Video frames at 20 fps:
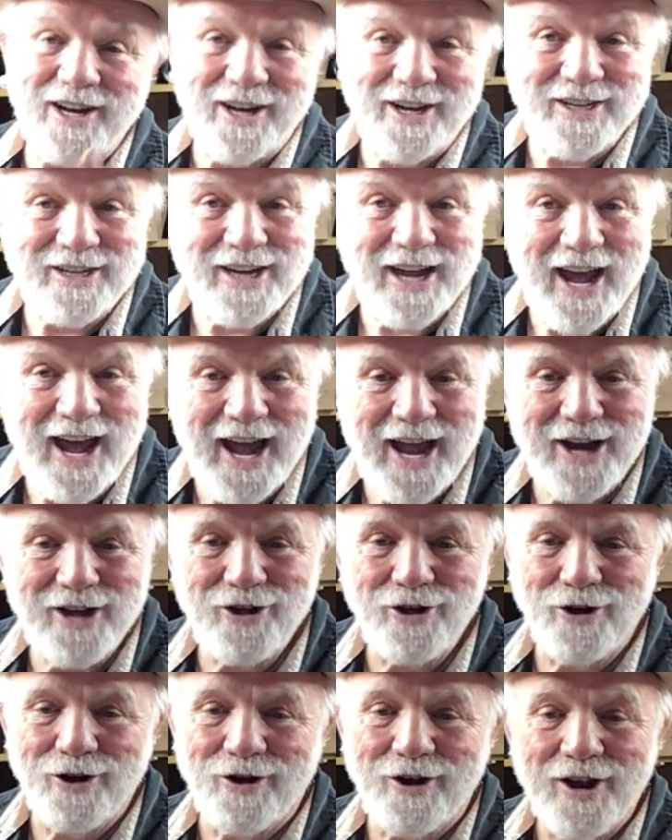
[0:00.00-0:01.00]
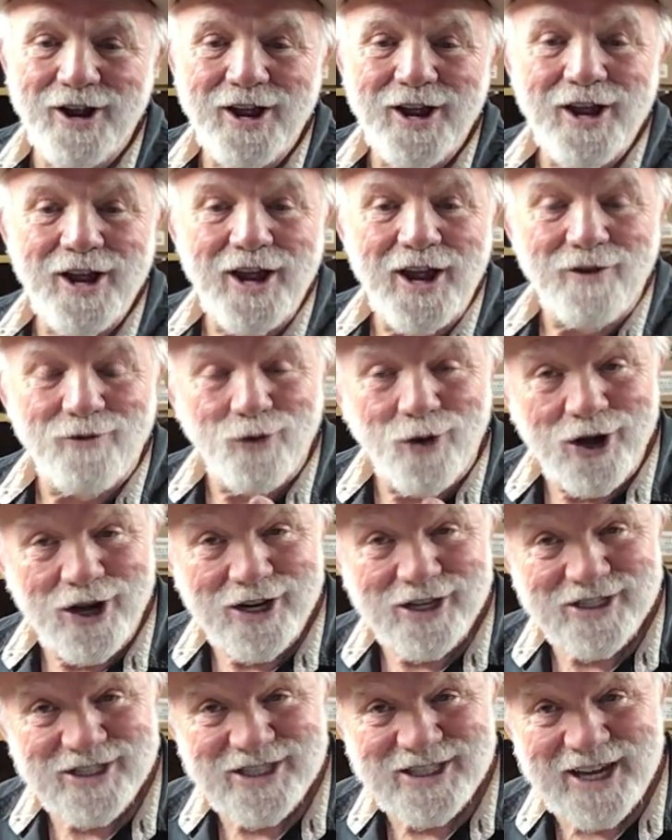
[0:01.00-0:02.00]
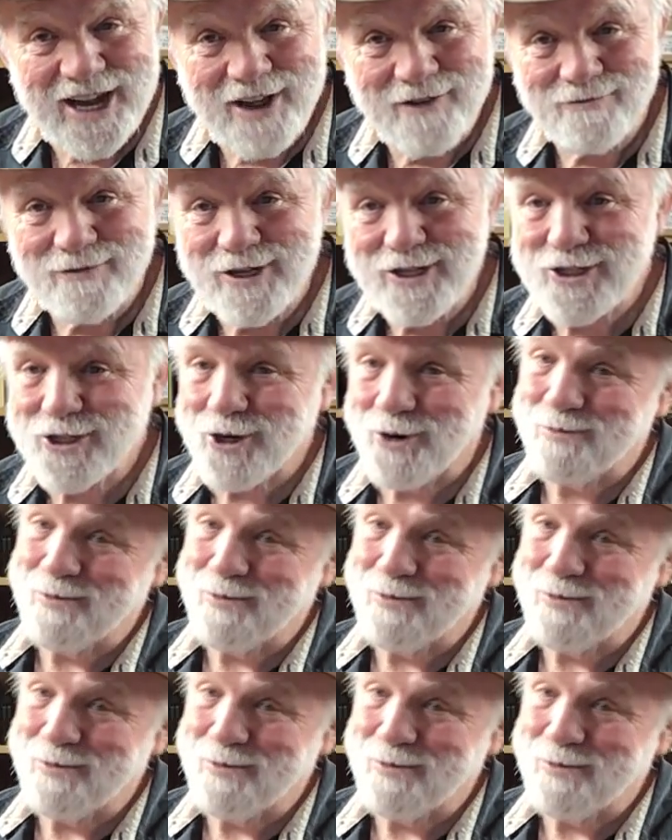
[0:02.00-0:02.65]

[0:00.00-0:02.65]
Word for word: unkind or if we're a little selfish or